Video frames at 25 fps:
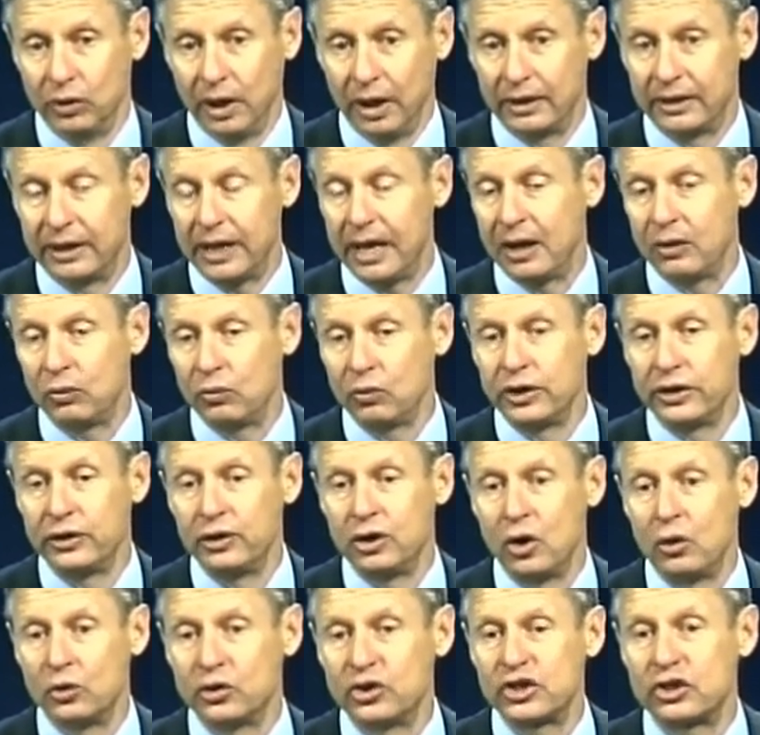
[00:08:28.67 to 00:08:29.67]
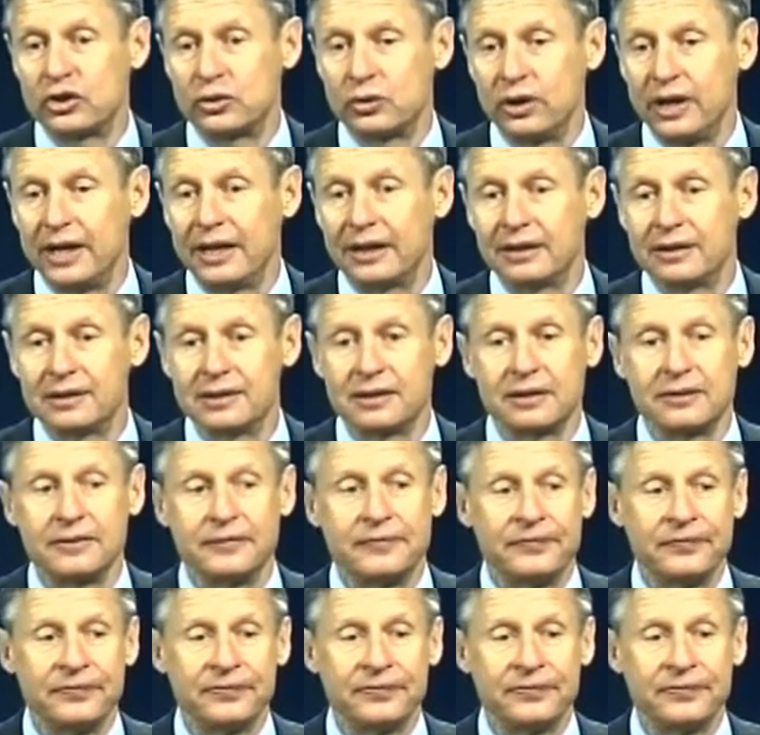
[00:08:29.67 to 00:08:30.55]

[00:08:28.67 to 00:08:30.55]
again, with no strings.